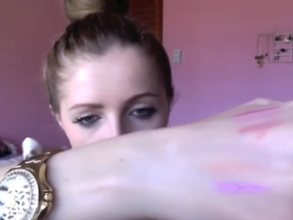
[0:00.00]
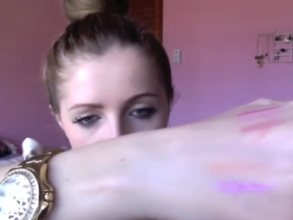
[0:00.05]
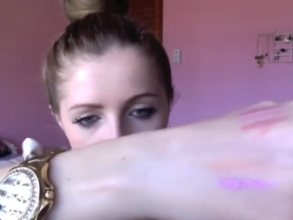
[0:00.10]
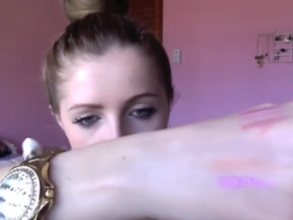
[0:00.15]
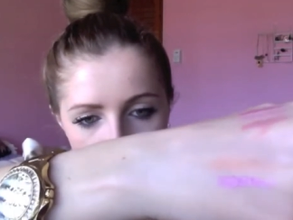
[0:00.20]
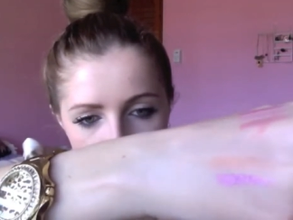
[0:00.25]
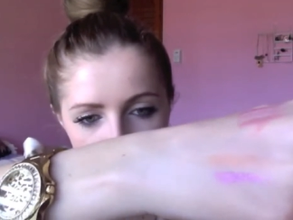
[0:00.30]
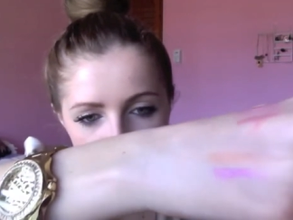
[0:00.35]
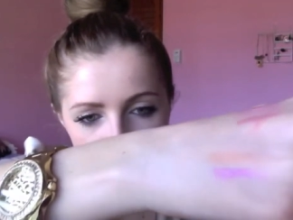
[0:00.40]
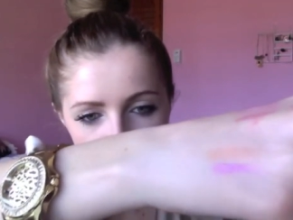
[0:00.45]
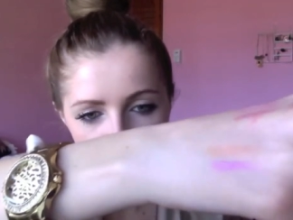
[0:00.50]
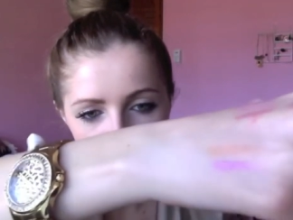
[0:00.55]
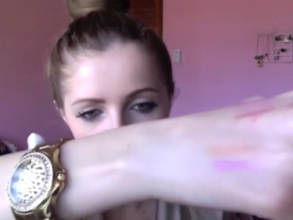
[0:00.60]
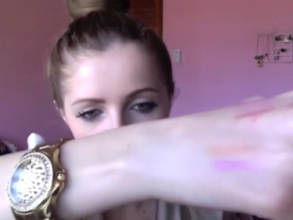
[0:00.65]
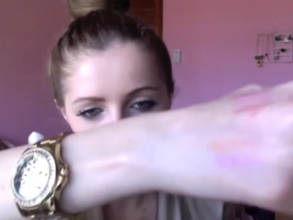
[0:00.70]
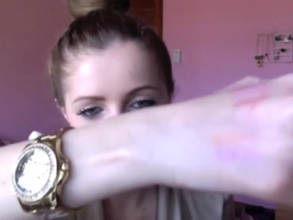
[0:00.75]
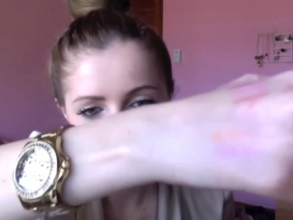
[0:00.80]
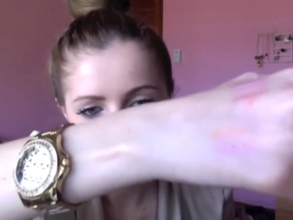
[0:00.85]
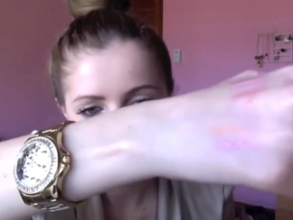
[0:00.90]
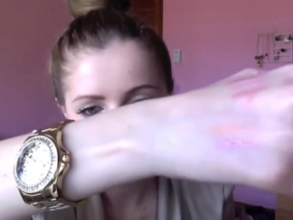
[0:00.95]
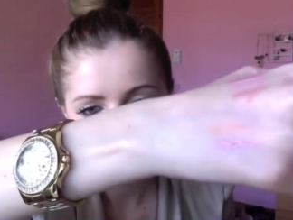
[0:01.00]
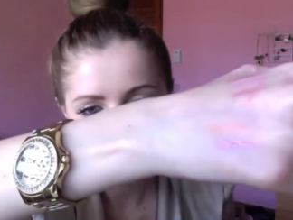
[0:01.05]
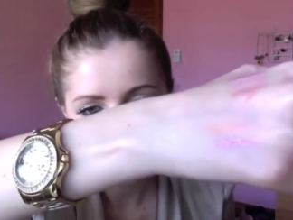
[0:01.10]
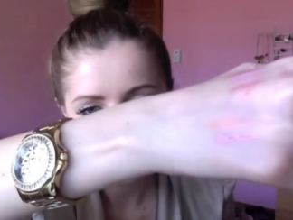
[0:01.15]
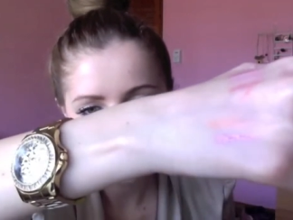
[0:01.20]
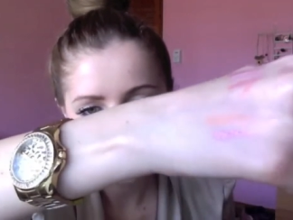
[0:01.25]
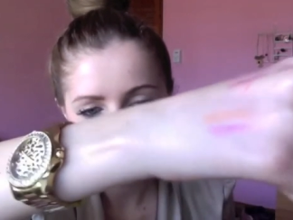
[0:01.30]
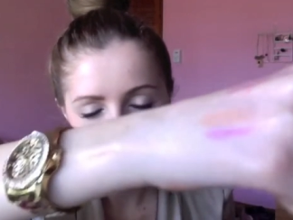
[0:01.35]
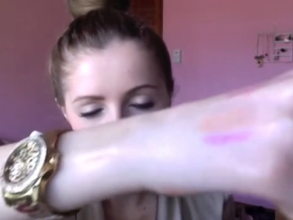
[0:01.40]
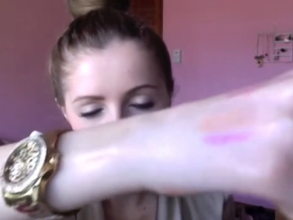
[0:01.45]
And it's just
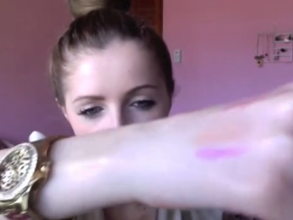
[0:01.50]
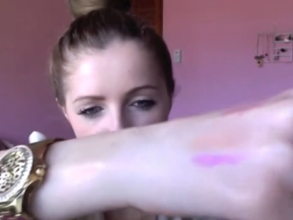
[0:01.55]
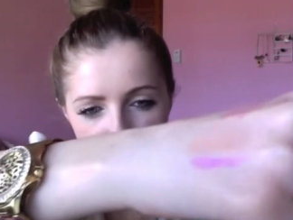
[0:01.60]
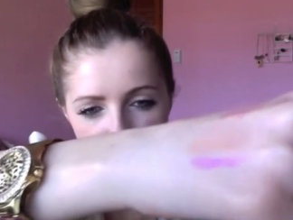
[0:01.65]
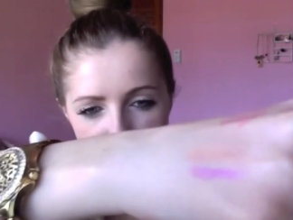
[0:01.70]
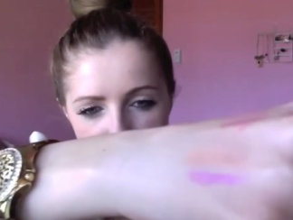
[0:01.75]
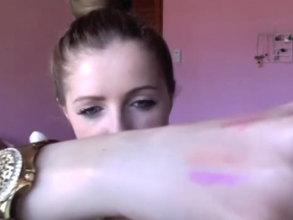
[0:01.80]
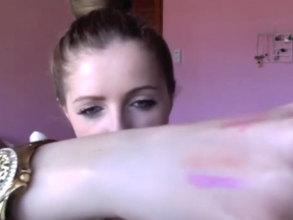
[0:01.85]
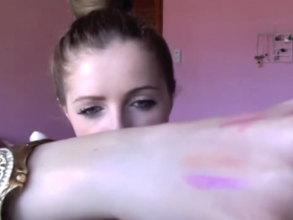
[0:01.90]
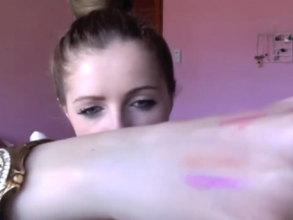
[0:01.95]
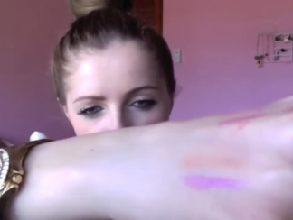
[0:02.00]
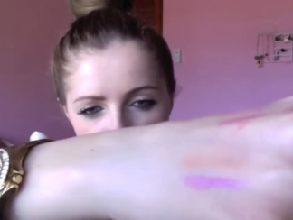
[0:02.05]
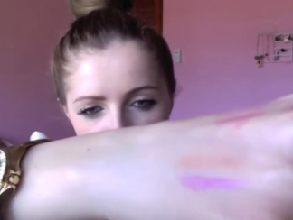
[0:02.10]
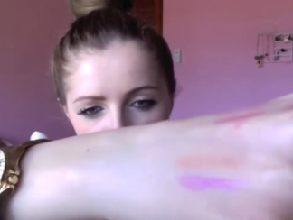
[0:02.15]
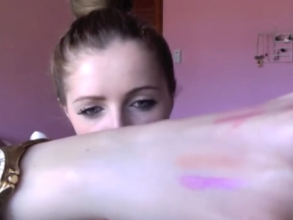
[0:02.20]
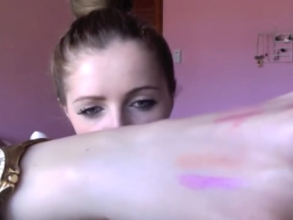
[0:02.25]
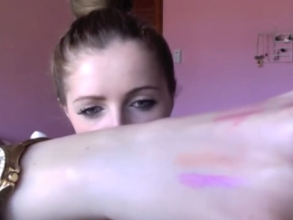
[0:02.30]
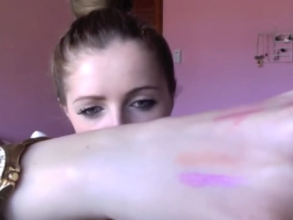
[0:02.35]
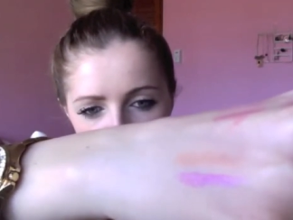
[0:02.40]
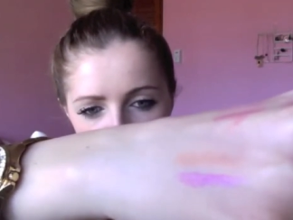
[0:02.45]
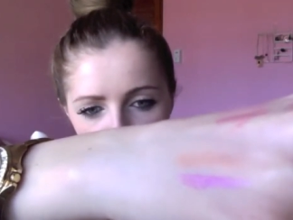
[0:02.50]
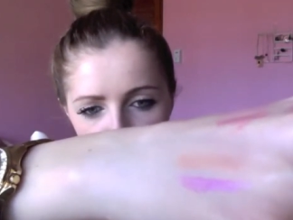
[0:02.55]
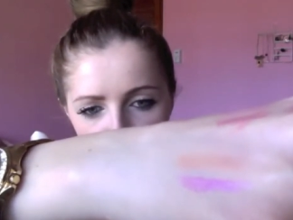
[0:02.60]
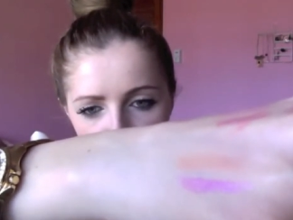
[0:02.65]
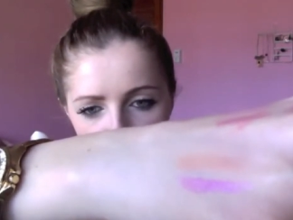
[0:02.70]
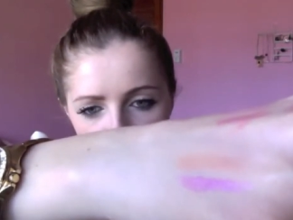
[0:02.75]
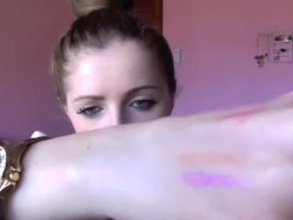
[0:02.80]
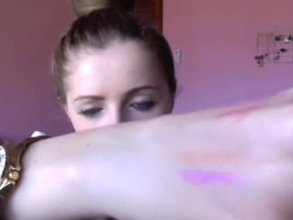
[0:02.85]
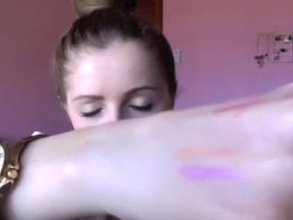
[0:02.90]
basically a really, really